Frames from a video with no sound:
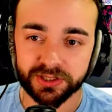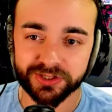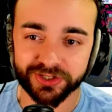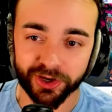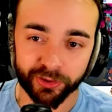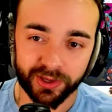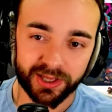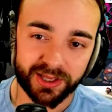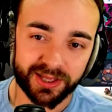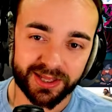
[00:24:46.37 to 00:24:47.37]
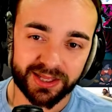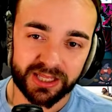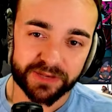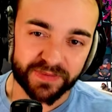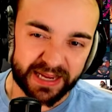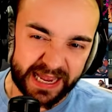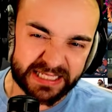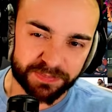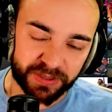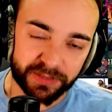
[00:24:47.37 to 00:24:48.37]
So if I had
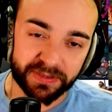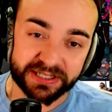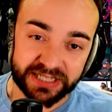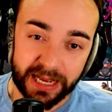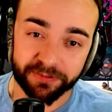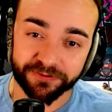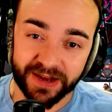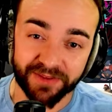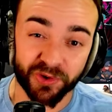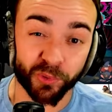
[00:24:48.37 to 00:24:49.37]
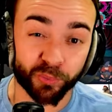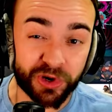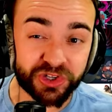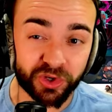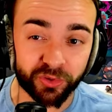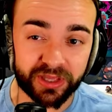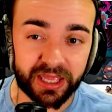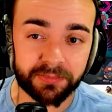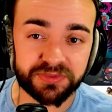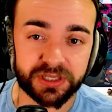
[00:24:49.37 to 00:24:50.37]
to pick my top 5 original
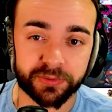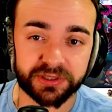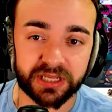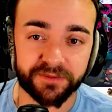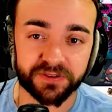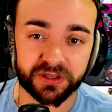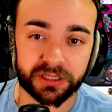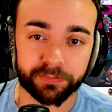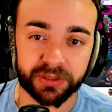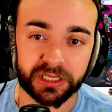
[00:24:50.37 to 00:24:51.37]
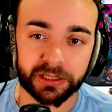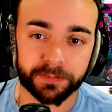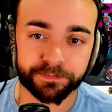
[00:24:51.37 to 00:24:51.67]
games, it would definitely be,